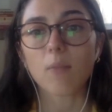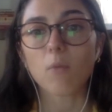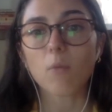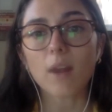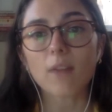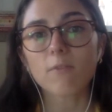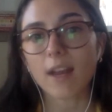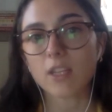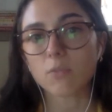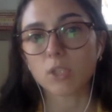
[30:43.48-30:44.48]
what
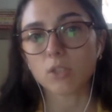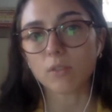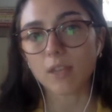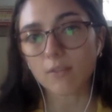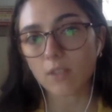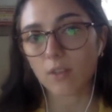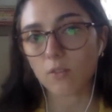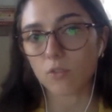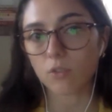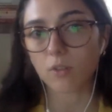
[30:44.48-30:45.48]
advice would you give to
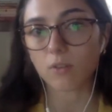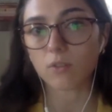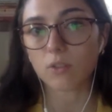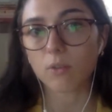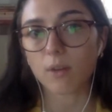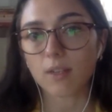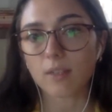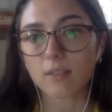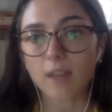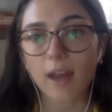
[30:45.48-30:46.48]
those students who are
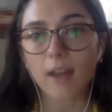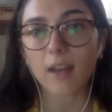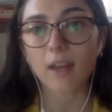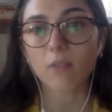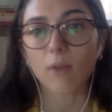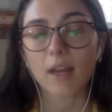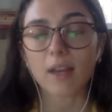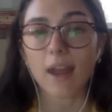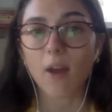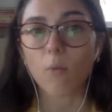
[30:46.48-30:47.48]
deciding right
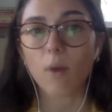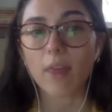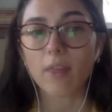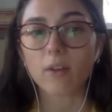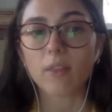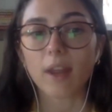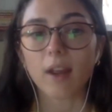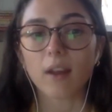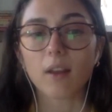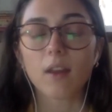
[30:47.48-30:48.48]
now whether
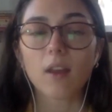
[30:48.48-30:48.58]
they're